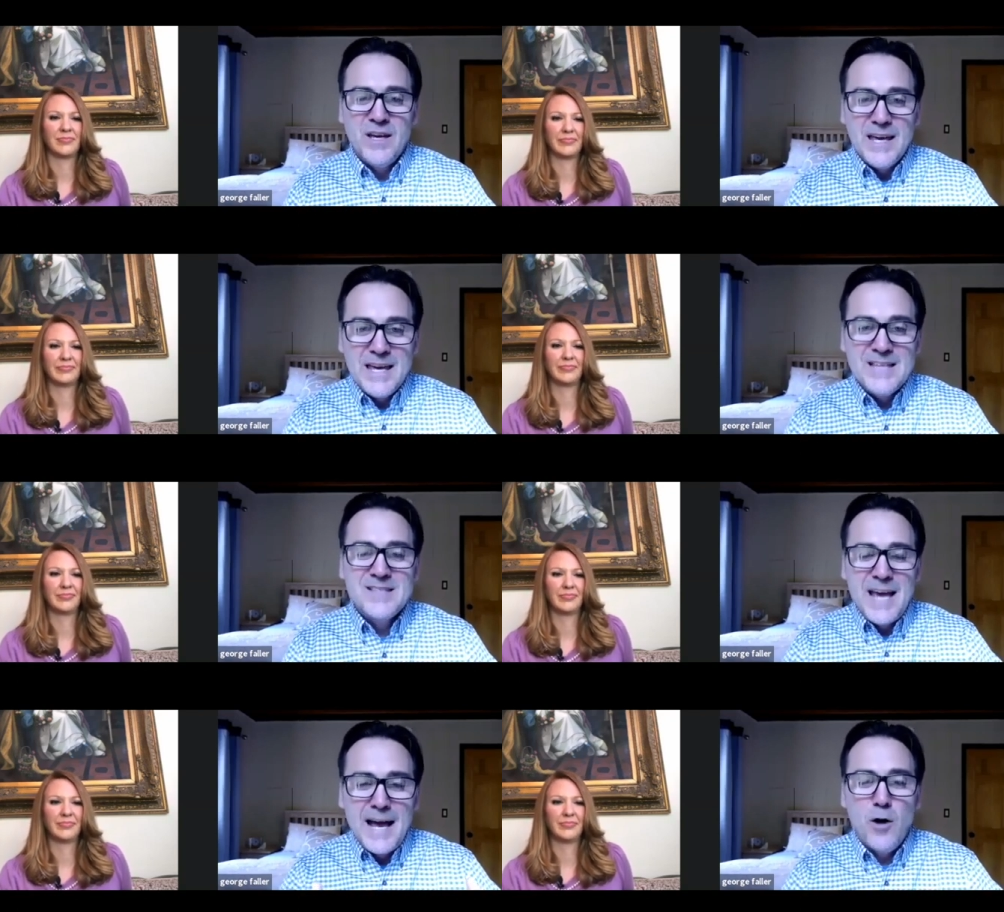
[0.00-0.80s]
Speaker 1: is
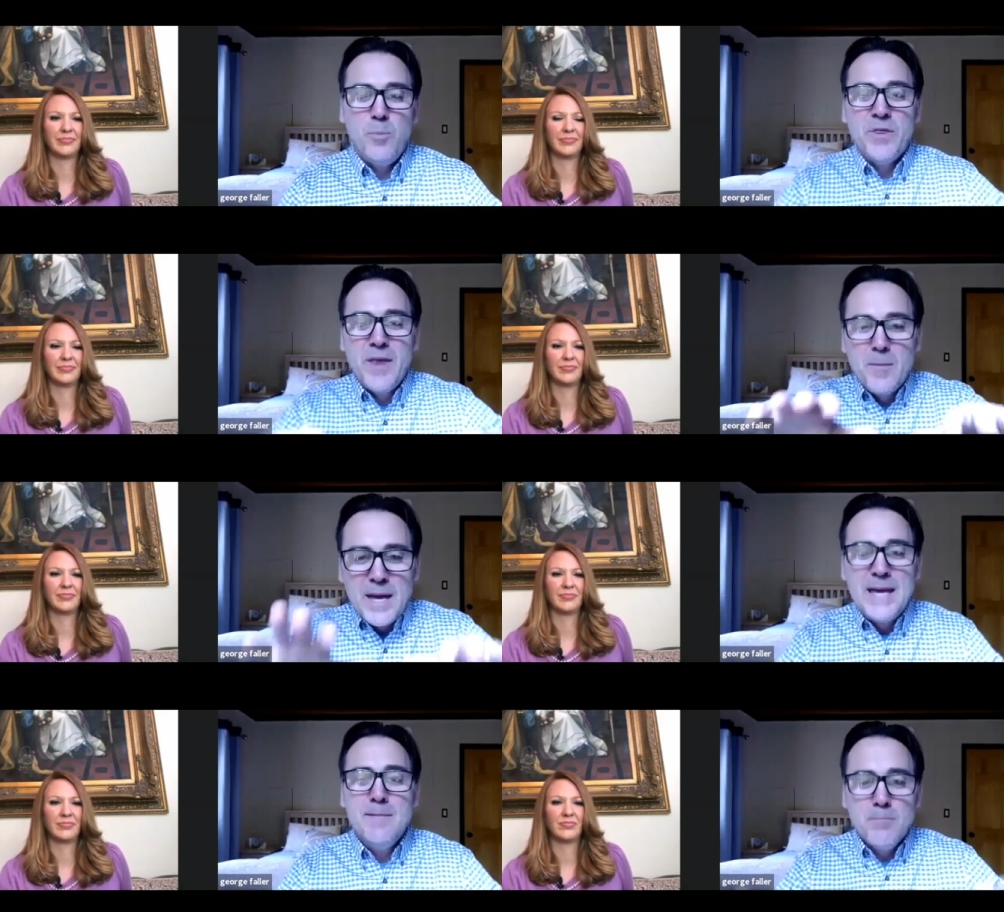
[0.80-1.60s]
helping them
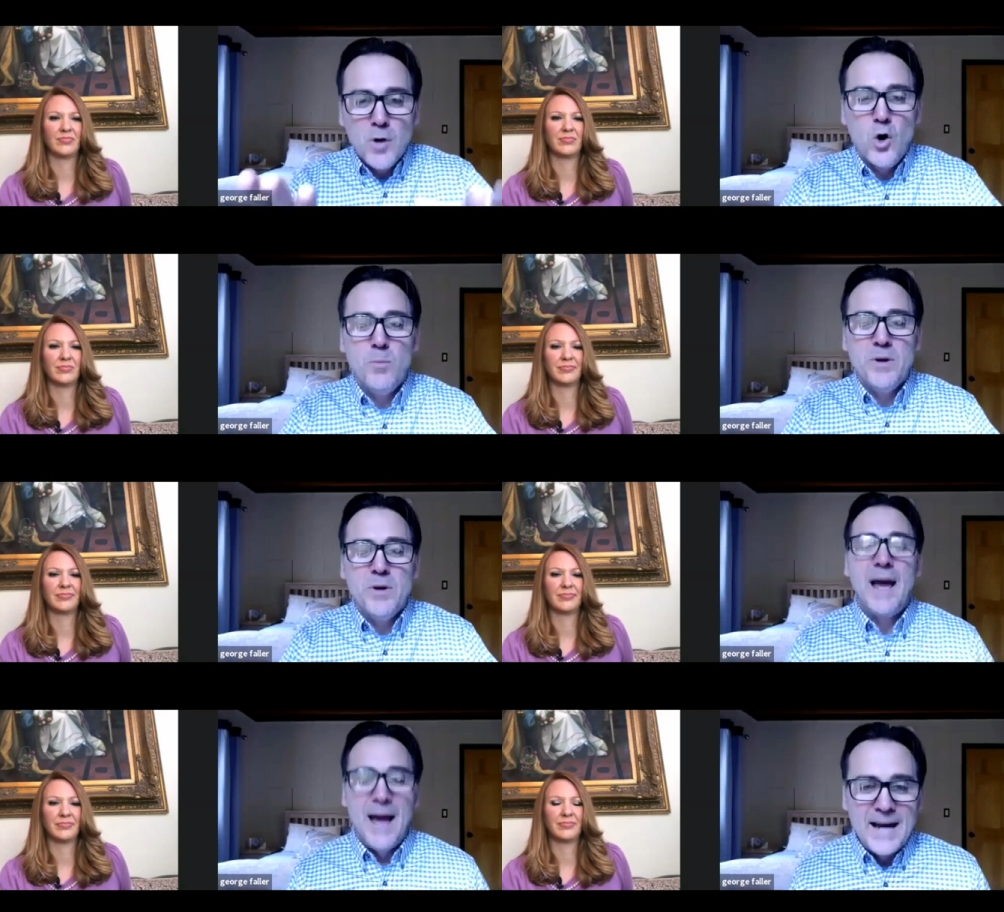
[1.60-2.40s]
in moments
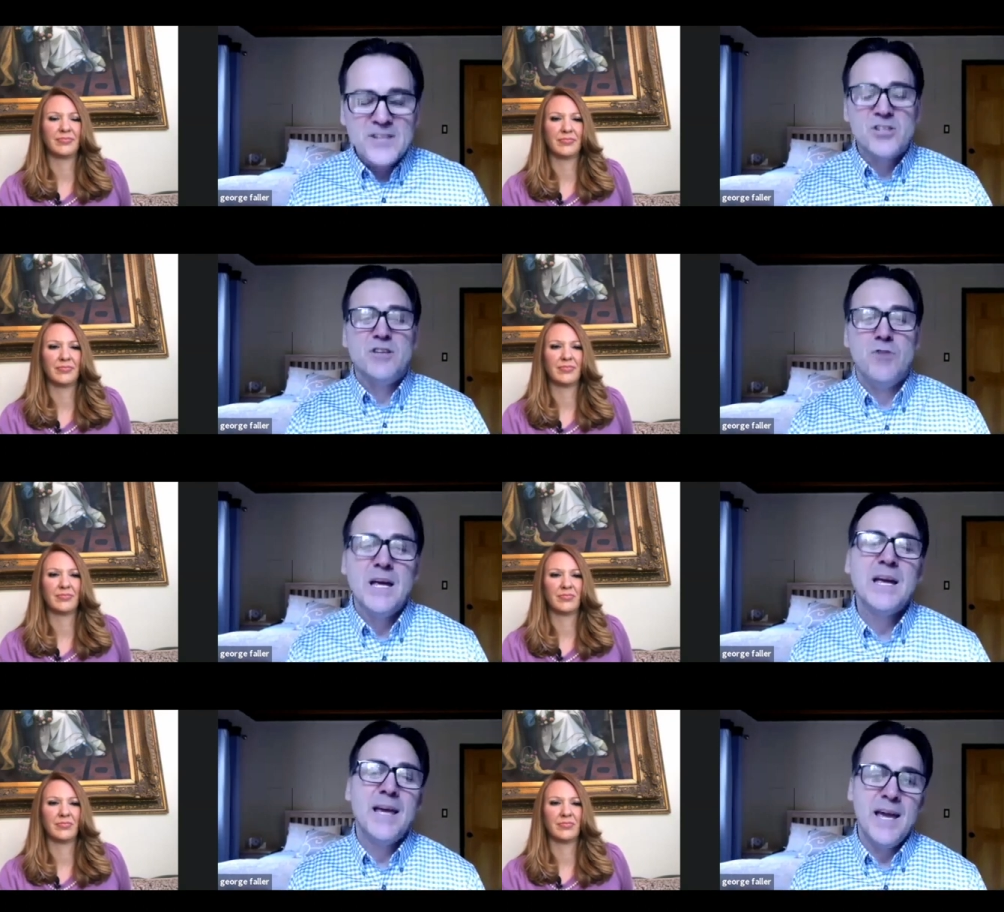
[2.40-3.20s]
actually
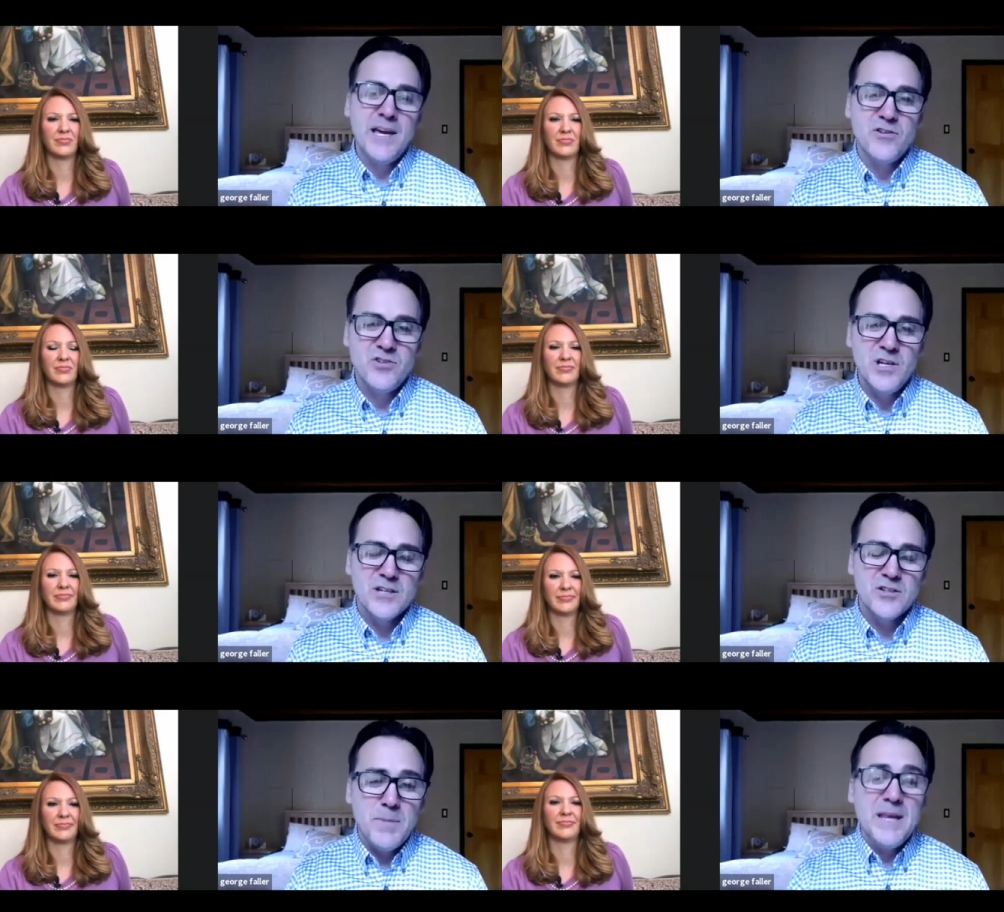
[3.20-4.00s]
re-engage
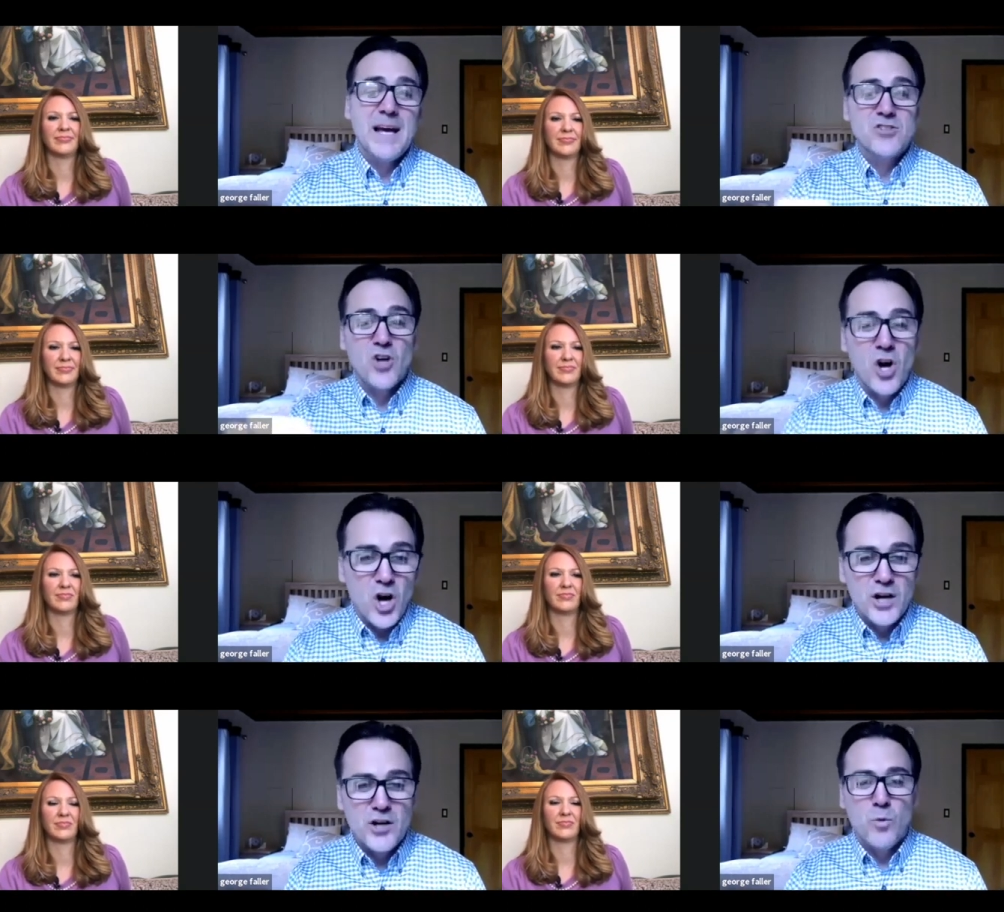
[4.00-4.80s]
to me that's the
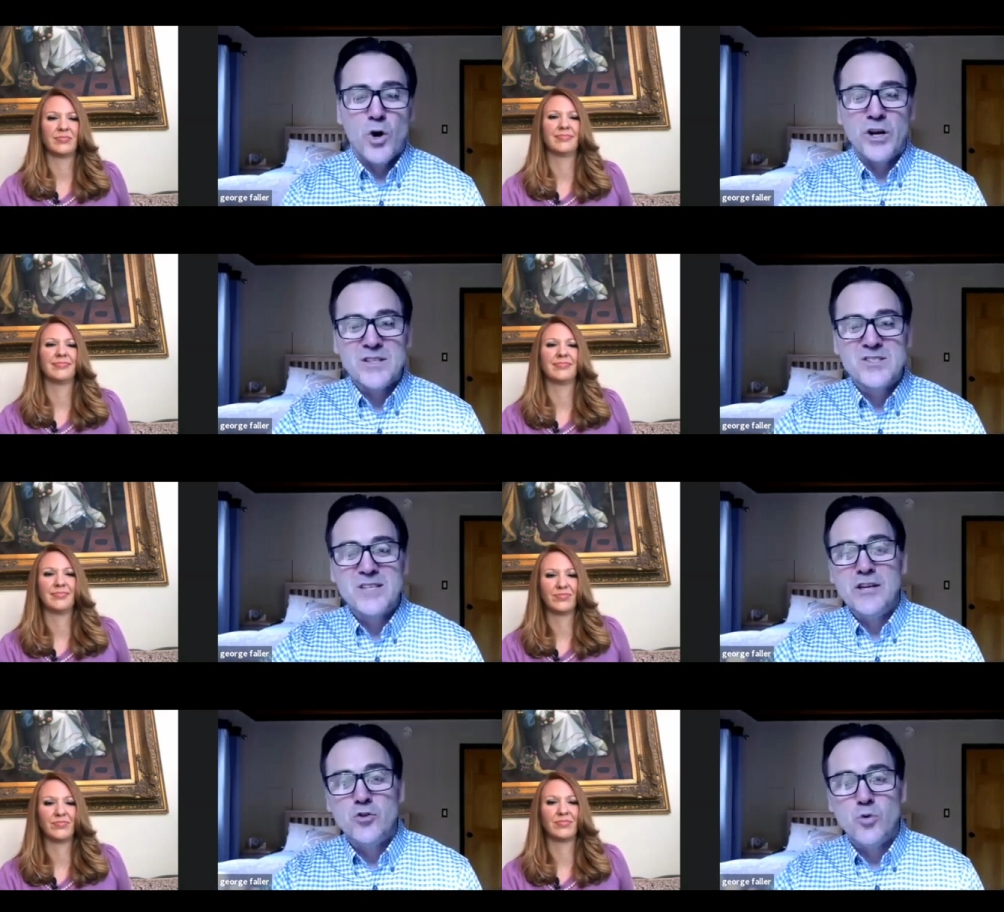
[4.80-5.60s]
harder work in
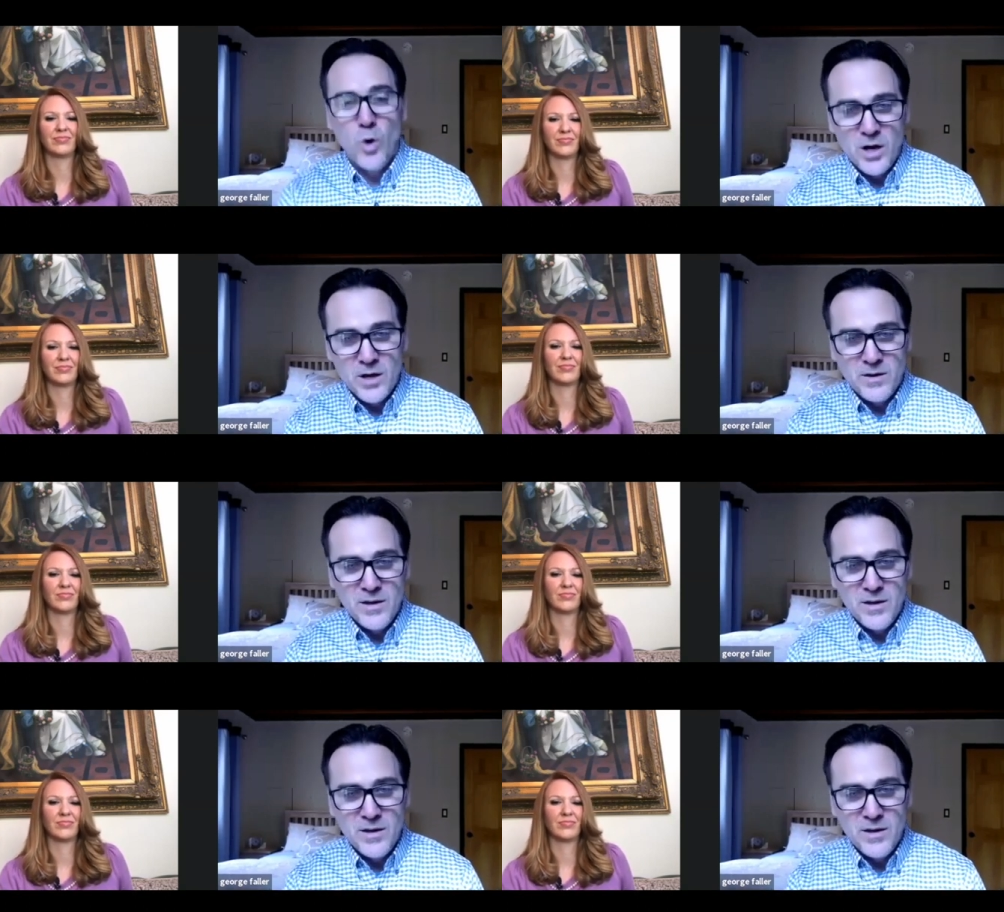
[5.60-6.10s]
stage one